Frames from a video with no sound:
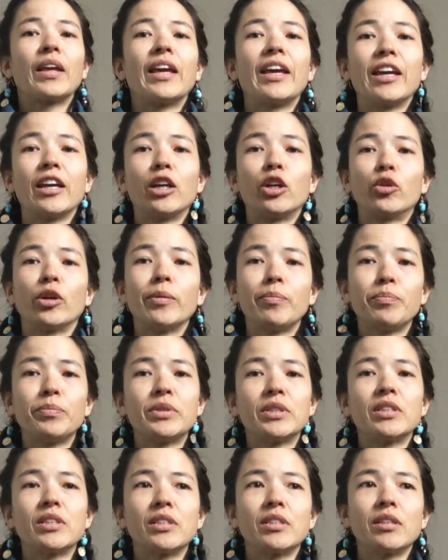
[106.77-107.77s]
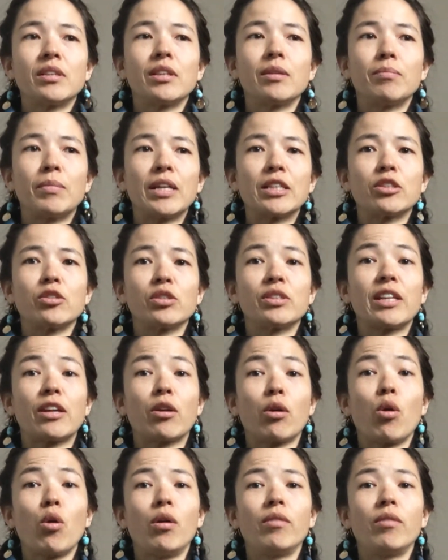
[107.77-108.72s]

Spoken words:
It grips the muscles that are